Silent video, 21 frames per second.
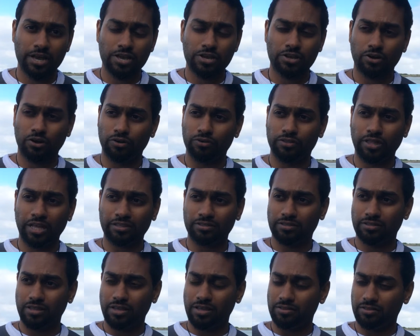
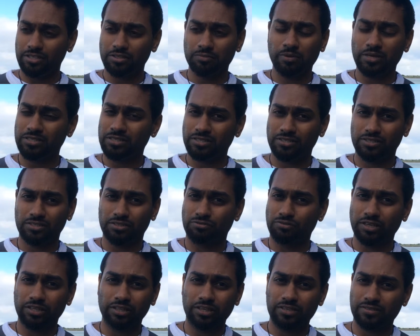This business is
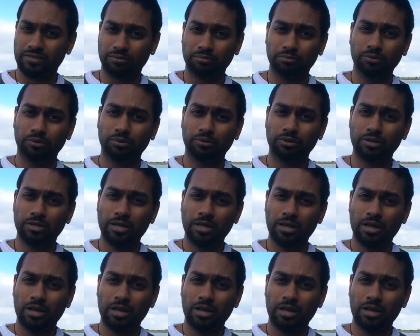really simple